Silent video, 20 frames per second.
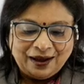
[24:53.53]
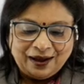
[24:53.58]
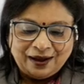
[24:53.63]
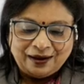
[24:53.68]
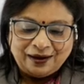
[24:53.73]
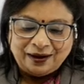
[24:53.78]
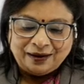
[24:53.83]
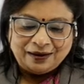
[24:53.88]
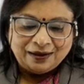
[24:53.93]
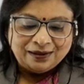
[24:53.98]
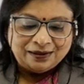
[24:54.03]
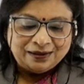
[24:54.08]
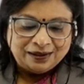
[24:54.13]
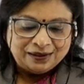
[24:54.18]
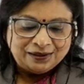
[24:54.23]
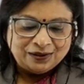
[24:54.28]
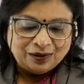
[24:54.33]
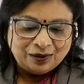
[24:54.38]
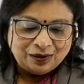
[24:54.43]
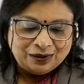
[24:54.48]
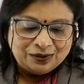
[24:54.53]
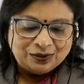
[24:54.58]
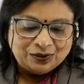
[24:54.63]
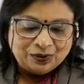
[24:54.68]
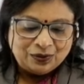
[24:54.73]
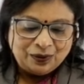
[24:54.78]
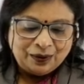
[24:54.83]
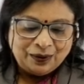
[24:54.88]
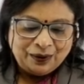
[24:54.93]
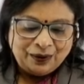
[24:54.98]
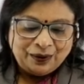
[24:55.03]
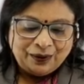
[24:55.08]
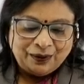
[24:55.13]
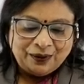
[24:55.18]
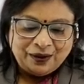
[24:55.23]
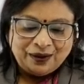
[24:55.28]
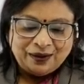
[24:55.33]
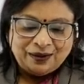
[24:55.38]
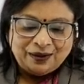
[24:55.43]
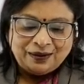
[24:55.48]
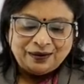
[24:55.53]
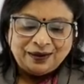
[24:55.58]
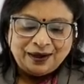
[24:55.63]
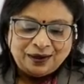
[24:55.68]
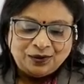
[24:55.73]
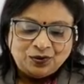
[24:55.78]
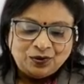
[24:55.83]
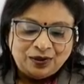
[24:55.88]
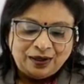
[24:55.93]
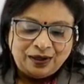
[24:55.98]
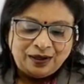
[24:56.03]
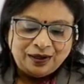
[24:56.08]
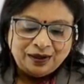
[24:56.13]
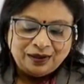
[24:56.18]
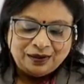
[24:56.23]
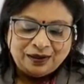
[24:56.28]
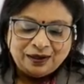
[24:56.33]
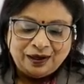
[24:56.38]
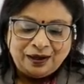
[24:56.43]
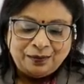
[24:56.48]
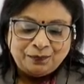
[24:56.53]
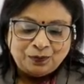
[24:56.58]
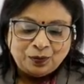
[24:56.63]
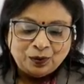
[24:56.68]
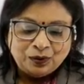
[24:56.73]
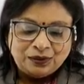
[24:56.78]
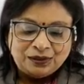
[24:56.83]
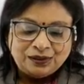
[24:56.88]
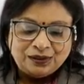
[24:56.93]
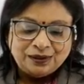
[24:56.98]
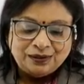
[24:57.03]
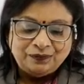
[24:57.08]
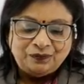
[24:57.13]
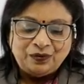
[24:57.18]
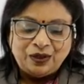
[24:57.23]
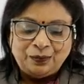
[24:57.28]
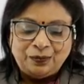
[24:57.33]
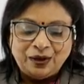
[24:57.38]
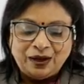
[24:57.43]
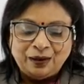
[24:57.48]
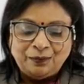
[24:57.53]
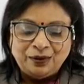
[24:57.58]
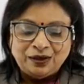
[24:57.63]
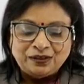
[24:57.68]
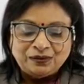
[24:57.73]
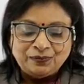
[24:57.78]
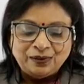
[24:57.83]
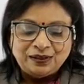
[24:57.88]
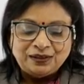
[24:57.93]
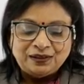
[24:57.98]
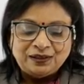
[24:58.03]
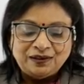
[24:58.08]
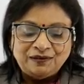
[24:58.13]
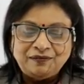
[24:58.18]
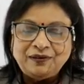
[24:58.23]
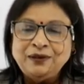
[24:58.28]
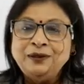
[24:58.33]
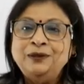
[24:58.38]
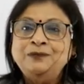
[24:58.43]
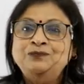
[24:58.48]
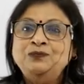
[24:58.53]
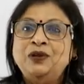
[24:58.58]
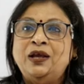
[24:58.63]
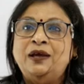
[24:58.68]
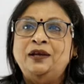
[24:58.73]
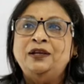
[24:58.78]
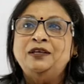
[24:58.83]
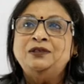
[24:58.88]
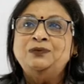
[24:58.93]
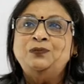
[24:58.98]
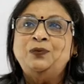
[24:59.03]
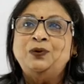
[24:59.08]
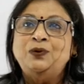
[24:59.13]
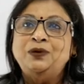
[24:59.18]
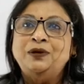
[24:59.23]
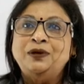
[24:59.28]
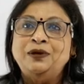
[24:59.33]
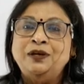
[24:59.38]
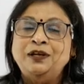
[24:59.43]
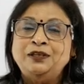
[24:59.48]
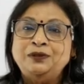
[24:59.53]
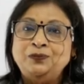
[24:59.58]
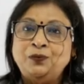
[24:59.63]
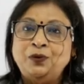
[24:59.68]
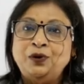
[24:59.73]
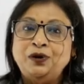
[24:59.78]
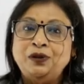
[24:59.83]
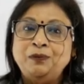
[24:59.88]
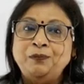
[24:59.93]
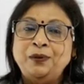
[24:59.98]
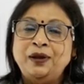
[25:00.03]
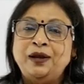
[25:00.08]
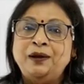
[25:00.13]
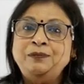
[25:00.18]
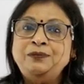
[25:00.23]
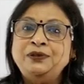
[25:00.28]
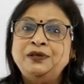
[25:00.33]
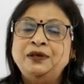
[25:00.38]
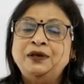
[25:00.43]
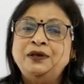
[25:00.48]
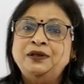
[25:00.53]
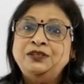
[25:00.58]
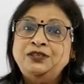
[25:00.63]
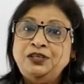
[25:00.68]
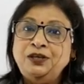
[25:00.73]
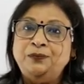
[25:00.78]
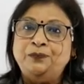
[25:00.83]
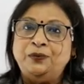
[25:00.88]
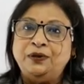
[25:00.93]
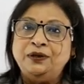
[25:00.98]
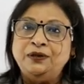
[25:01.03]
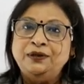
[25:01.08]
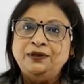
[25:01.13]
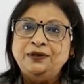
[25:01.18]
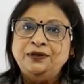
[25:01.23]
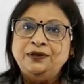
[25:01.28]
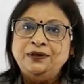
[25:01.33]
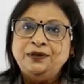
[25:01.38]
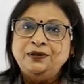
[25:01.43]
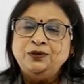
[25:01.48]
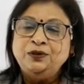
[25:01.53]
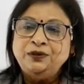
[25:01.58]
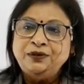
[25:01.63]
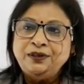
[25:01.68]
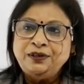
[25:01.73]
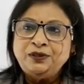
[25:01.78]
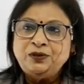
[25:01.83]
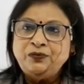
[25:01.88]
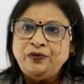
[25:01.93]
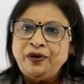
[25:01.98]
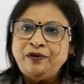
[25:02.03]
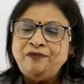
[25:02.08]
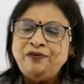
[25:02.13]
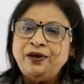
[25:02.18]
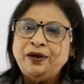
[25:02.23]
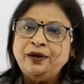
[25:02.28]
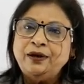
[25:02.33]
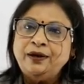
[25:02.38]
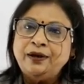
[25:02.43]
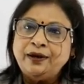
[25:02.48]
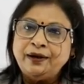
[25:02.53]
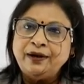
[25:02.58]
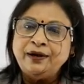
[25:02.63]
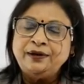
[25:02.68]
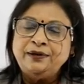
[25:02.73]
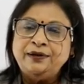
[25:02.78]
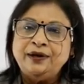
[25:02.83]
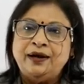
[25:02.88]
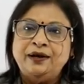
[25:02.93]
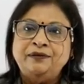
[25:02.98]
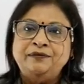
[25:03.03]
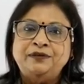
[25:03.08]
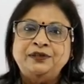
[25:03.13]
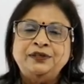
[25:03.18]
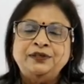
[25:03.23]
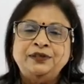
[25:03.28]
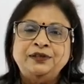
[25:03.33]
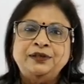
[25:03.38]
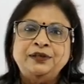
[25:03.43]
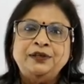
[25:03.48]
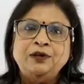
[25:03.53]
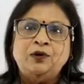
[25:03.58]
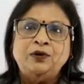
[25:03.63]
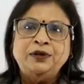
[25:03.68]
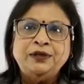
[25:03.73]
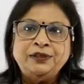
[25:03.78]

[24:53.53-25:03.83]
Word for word: And under this also, uh, naturally, uh, the imports, they become expensive and expo uh, exports becomes cheaper. So this way we can correct the adversity or